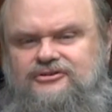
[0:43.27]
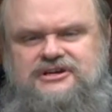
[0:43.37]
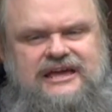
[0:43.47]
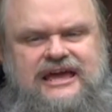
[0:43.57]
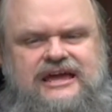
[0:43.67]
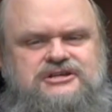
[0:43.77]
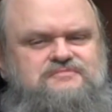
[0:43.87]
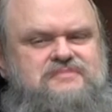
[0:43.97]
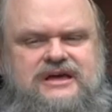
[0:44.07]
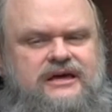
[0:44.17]
to cage
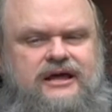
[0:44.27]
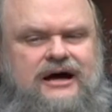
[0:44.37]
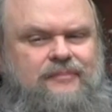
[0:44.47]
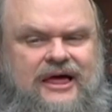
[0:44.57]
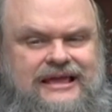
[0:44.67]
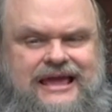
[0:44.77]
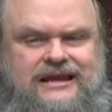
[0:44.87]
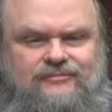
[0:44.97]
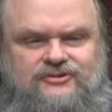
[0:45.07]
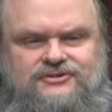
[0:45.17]
men up like
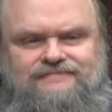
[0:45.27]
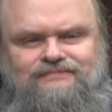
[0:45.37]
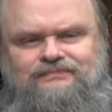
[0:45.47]
animals.